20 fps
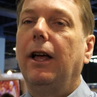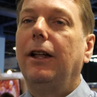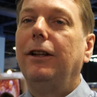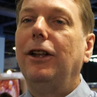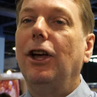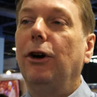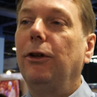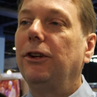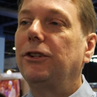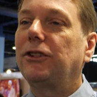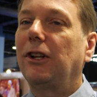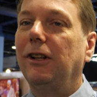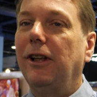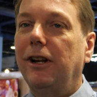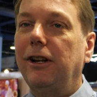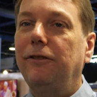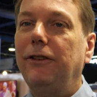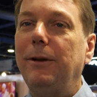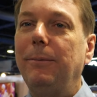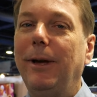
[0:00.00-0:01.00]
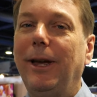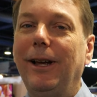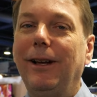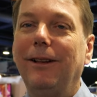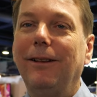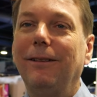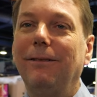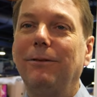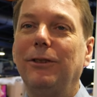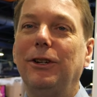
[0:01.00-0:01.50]
No, there's a lot of
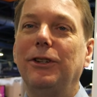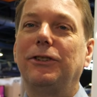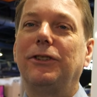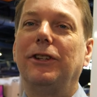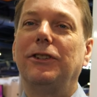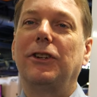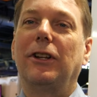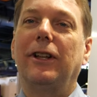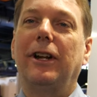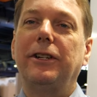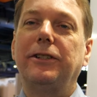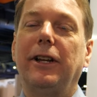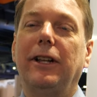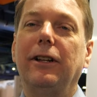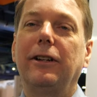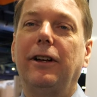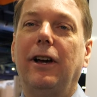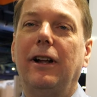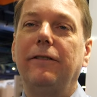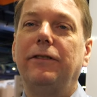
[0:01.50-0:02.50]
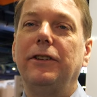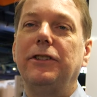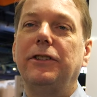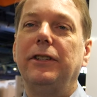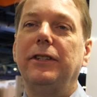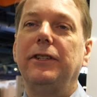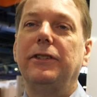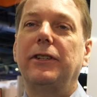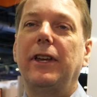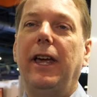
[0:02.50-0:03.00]
email, there's a lot of
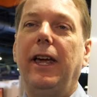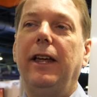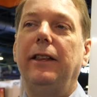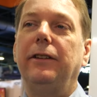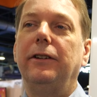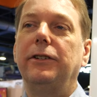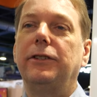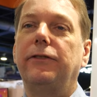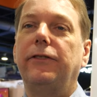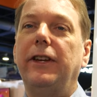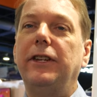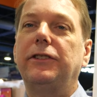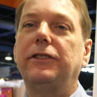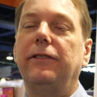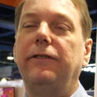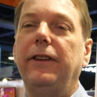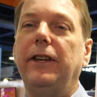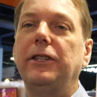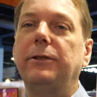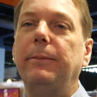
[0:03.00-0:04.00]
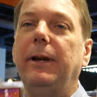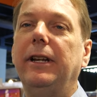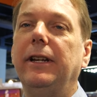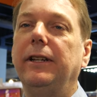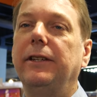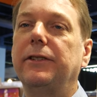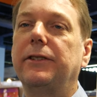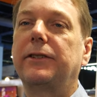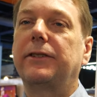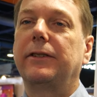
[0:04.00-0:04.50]
teleconferences, and there's face-to-face
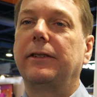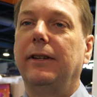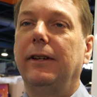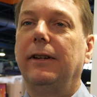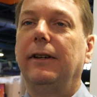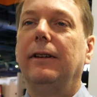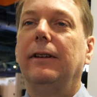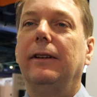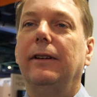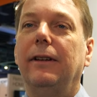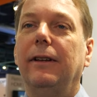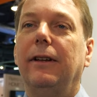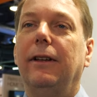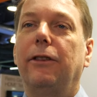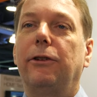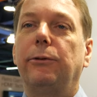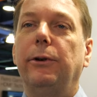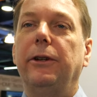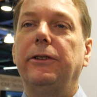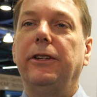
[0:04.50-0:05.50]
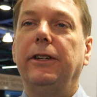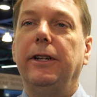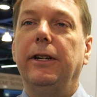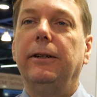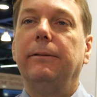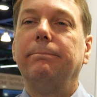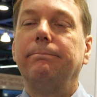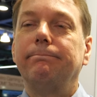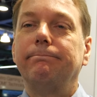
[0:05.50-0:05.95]
meetings throughout the year.